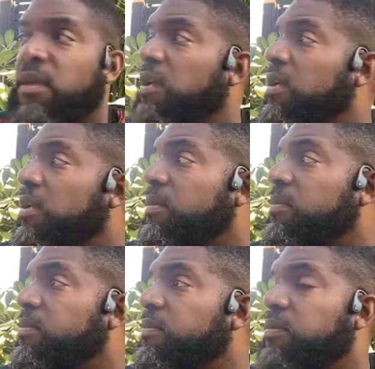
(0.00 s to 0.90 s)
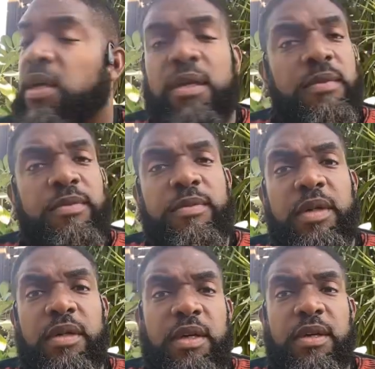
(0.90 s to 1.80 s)
um, yeah,
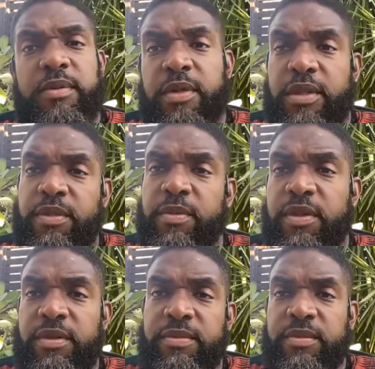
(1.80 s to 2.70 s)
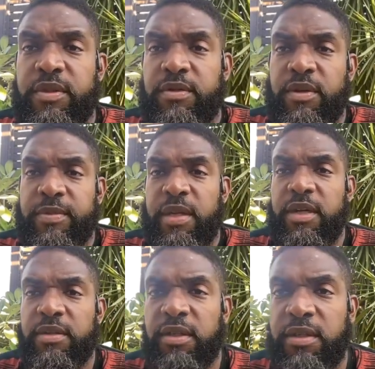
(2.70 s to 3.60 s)
yeah, yeah. So I just wanted to, you know, drop that
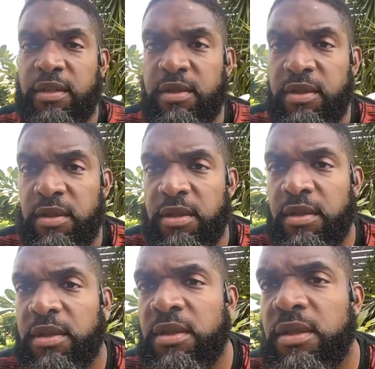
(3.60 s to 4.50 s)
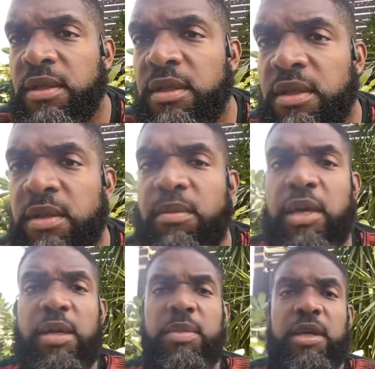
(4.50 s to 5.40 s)
out there and and
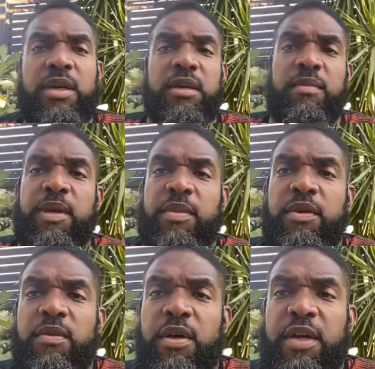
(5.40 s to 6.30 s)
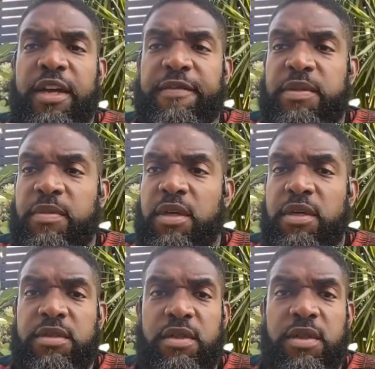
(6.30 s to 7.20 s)
maybe uh, maybe you all have some
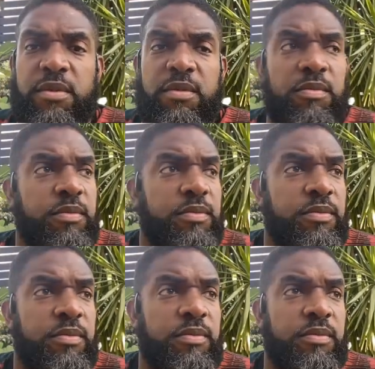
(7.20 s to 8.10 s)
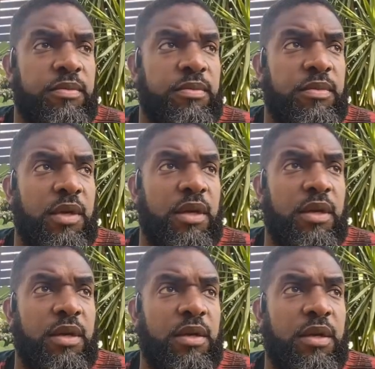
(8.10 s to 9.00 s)
thoughts on it.
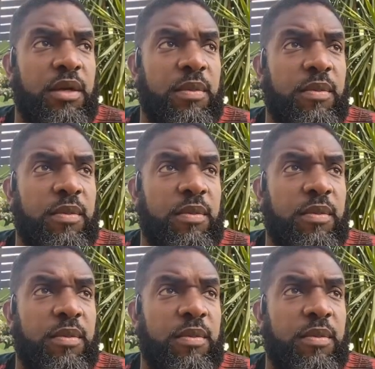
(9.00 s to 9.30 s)
And uh,